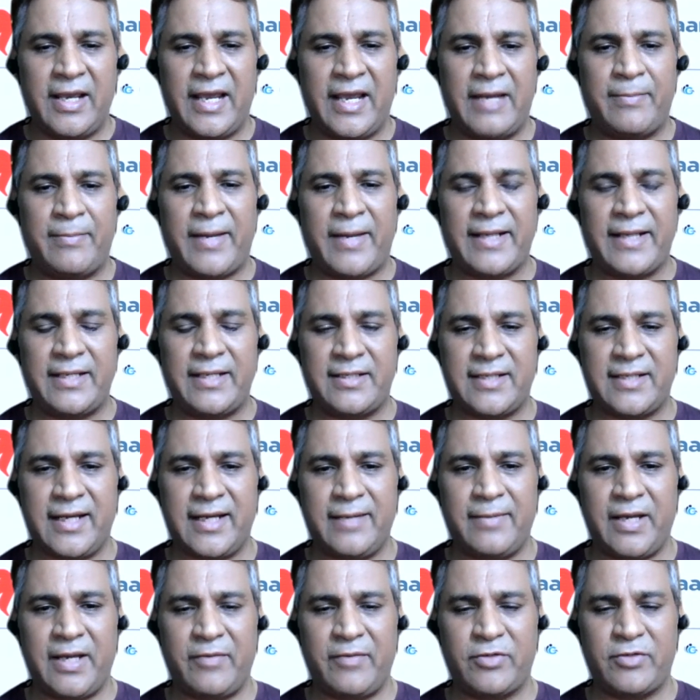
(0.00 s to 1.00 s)
And by the
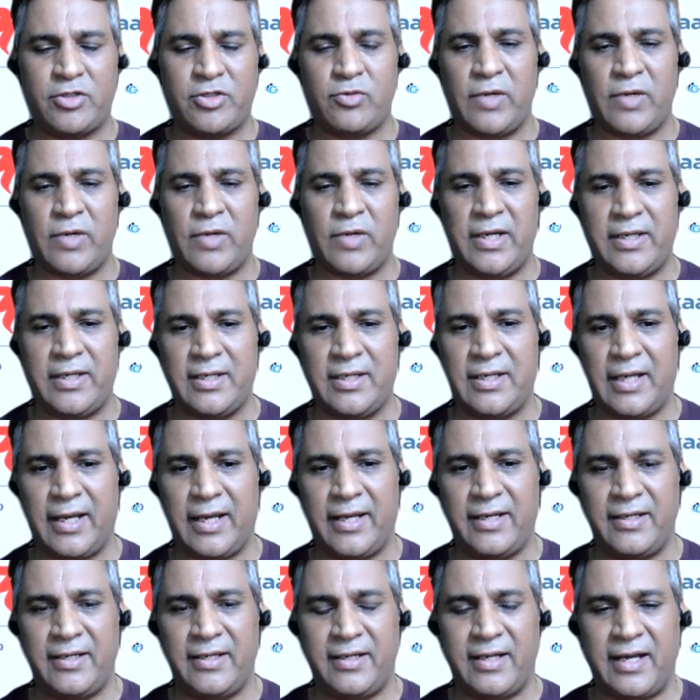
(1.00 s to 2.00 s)
time I was
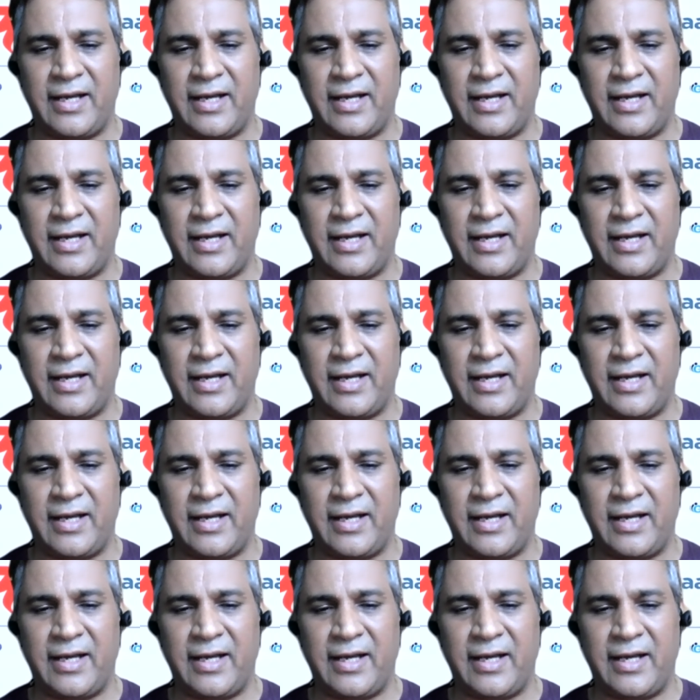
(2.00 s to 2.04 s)
29,